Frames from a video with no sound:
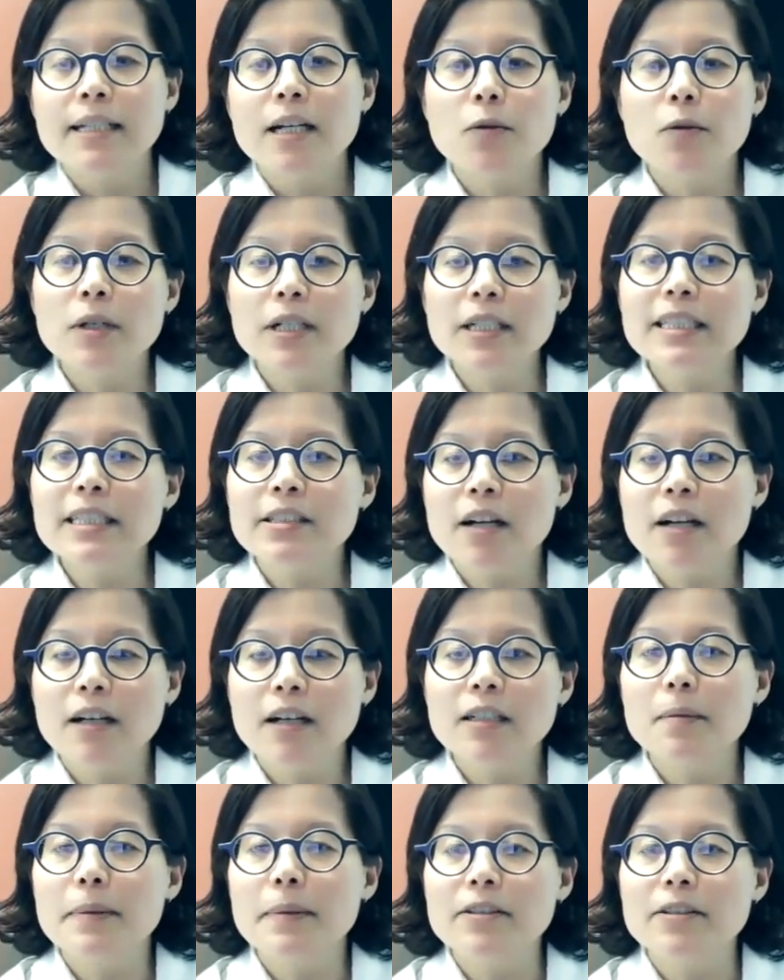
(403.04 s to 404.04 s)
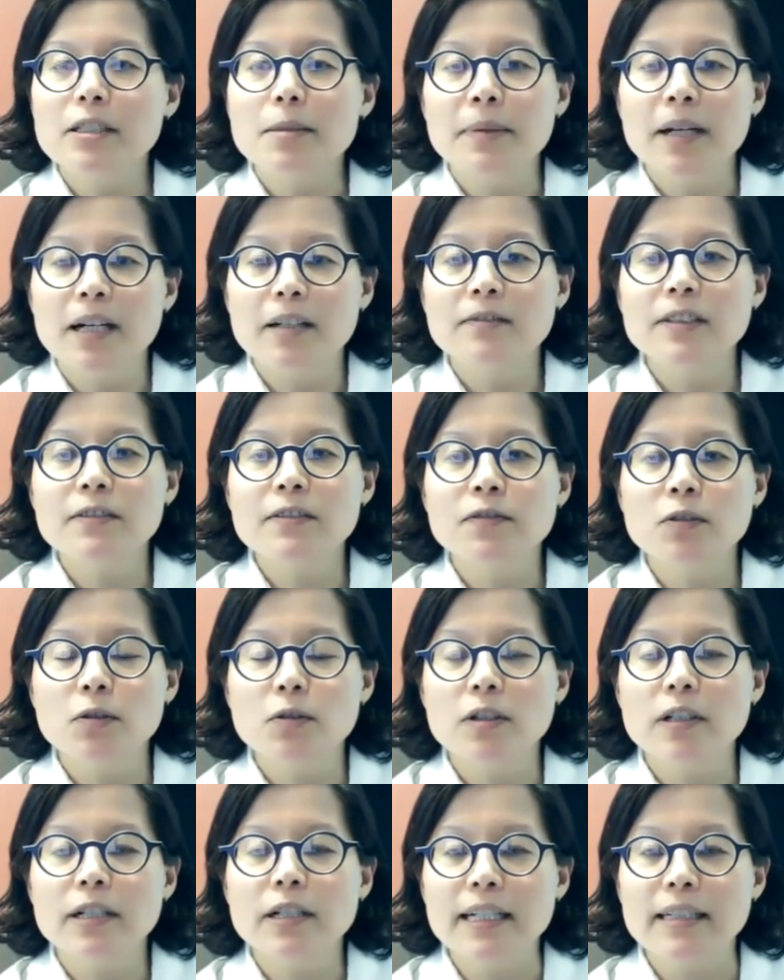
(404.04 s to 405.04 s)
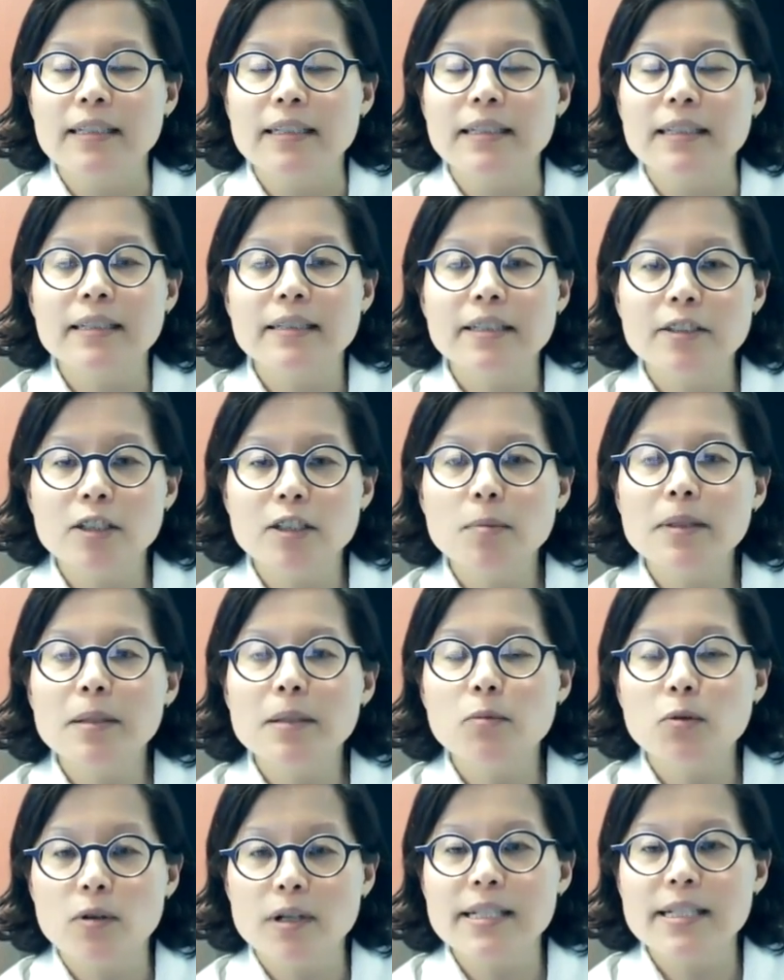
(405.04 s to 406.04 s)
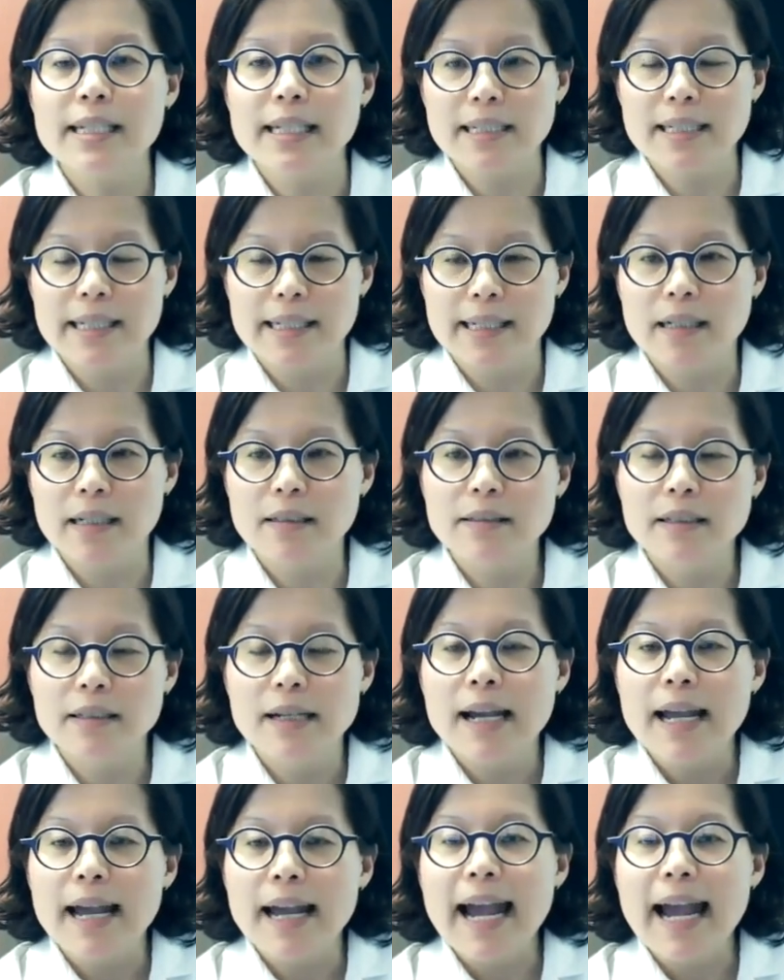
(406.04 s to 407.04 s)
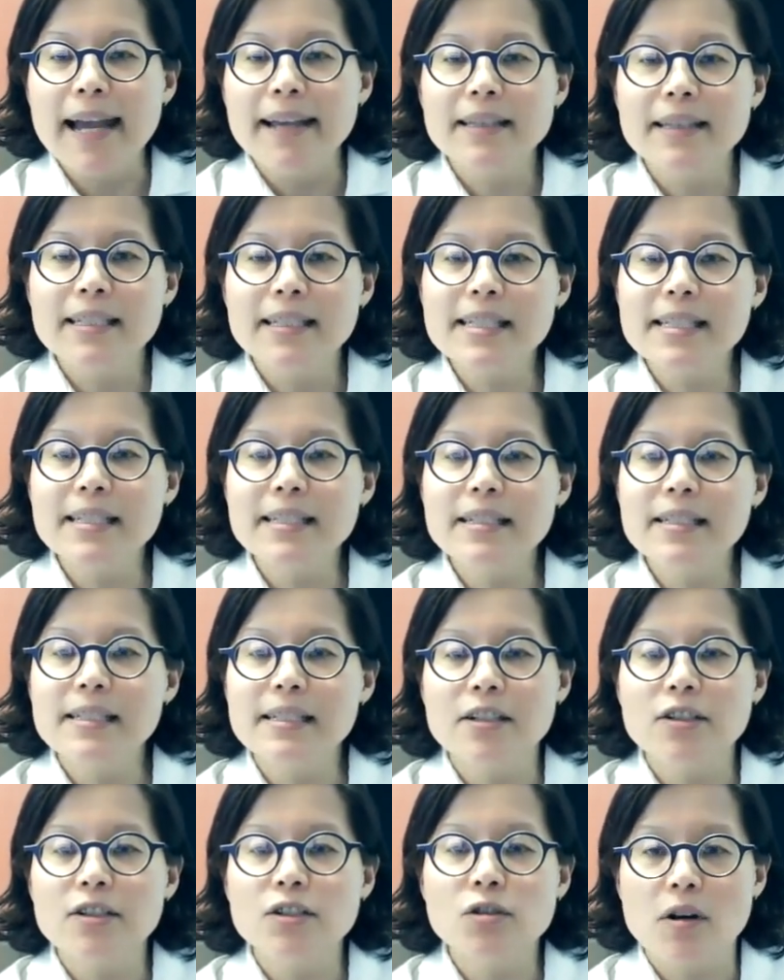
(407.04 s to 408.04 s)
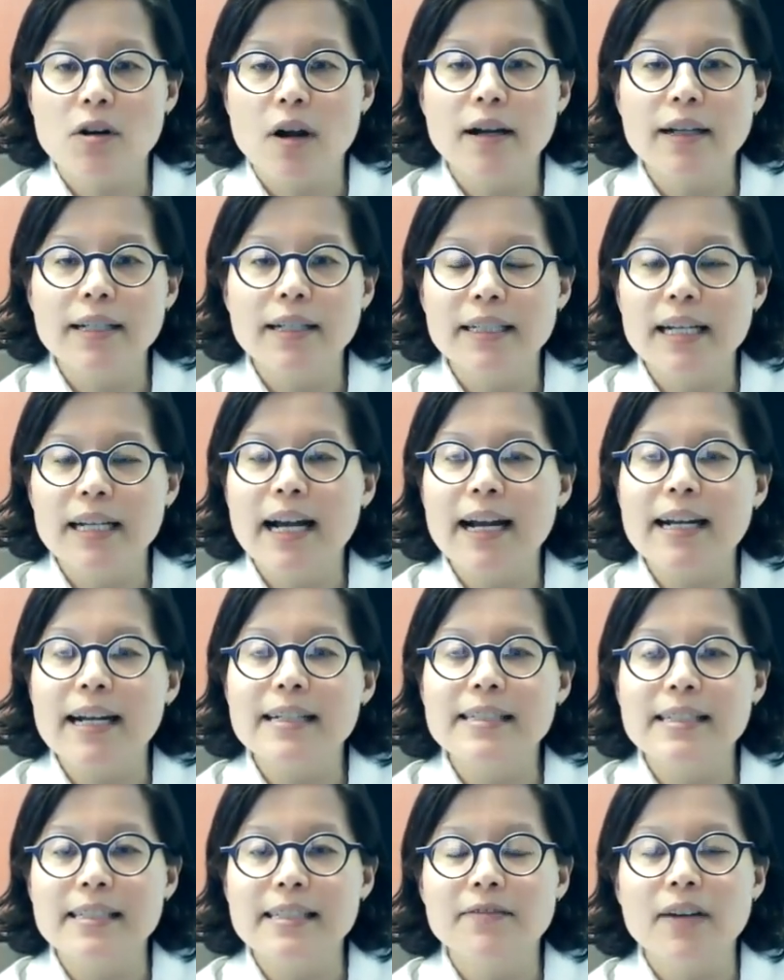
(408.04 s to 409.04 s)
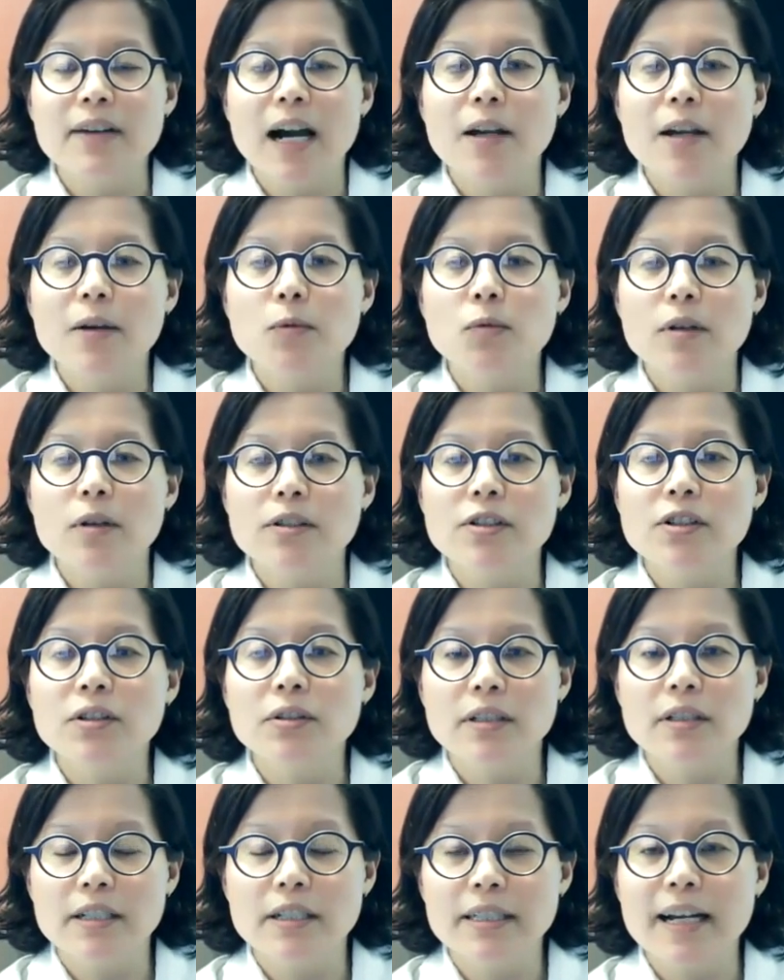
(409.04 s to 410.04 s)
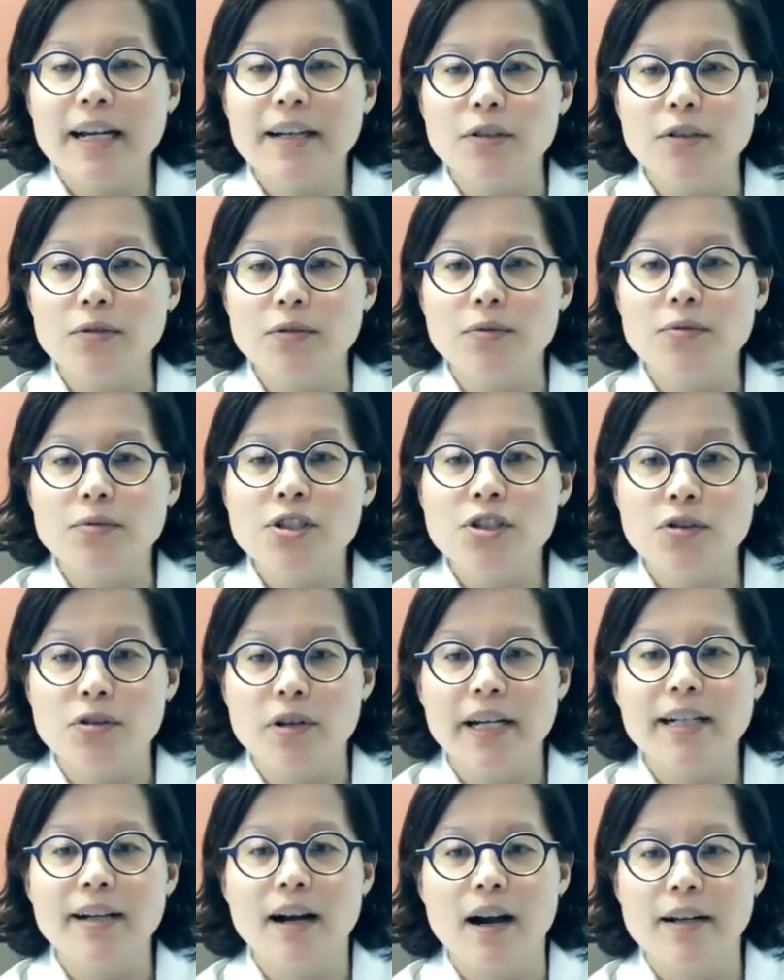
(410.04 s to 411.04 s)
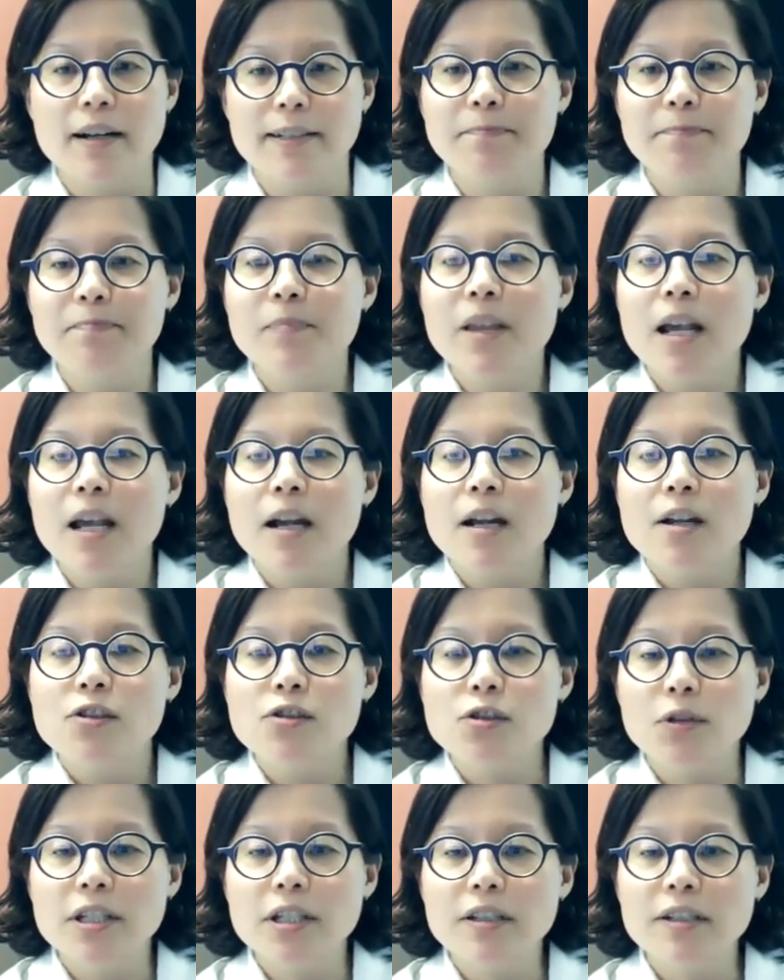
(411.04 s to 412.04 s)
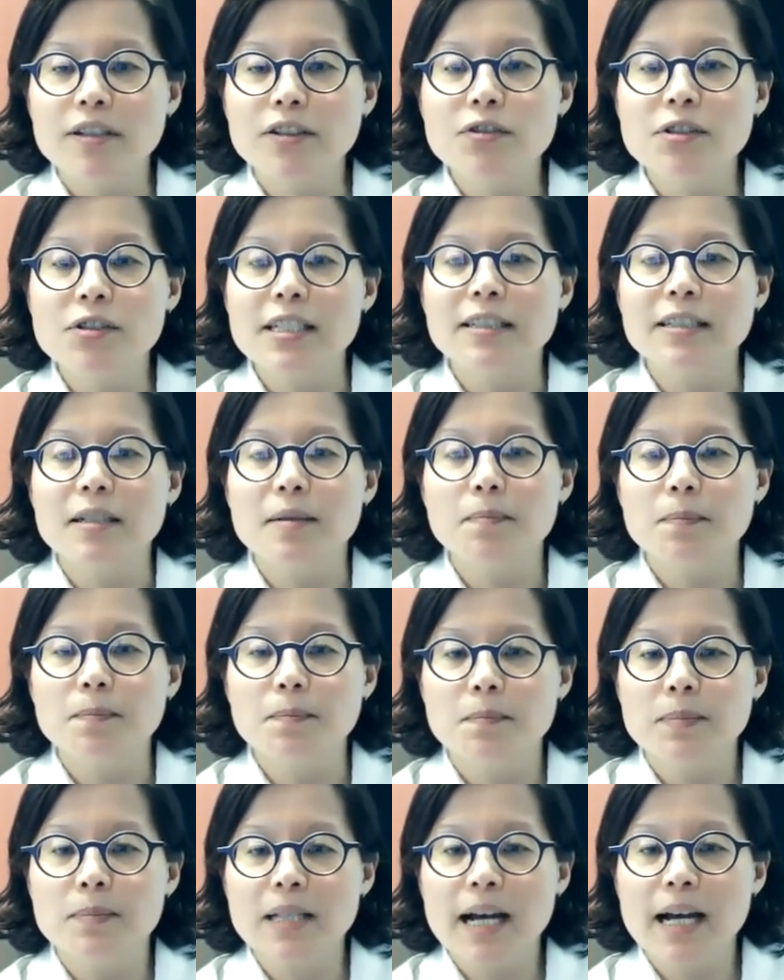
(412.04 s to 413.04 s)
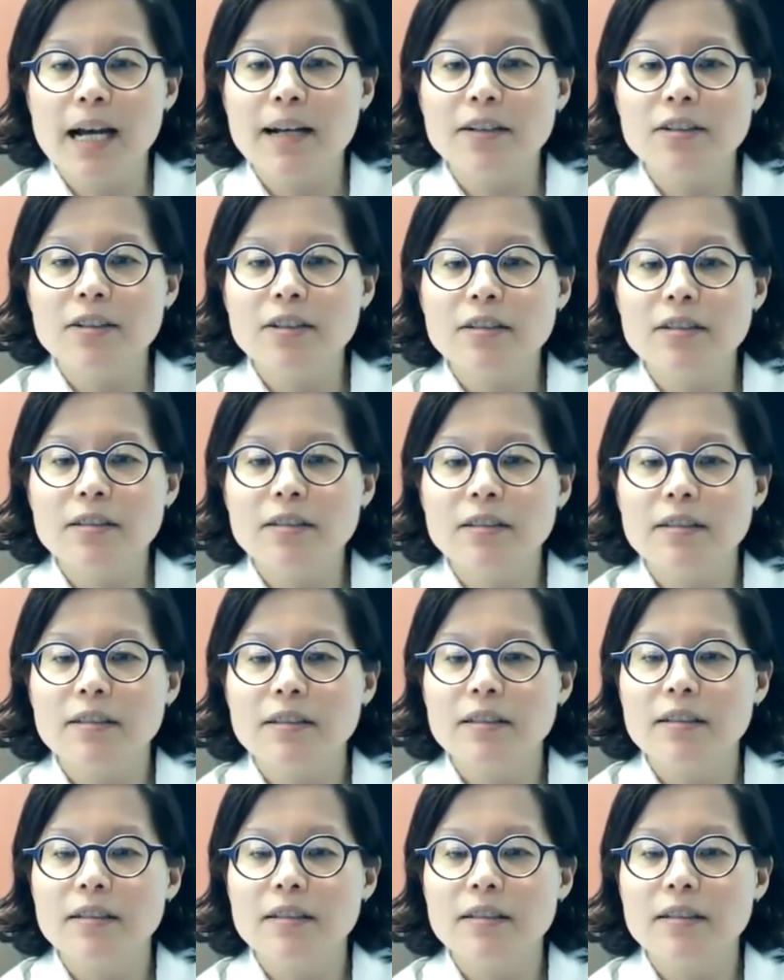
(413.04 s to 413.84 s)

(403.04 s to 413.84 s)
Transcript: Now we're going to talk about the pelvic floor in a little bit more detail. And this is a drawing as if I were to look at you straight on. So here you see the bladder,